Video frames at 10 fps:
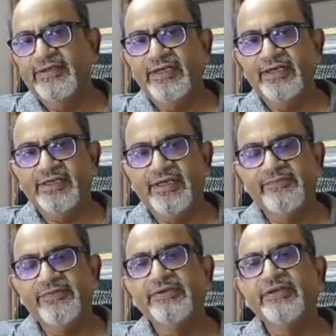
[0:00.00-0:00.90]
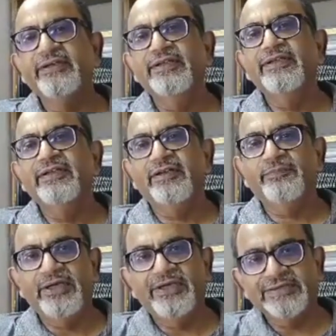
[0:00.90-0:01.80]
at times
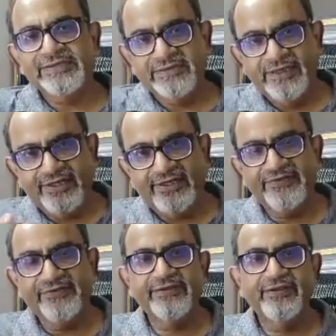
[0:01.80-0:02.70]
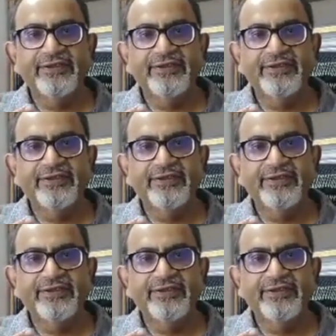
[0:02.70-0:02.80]
repeat cesareans,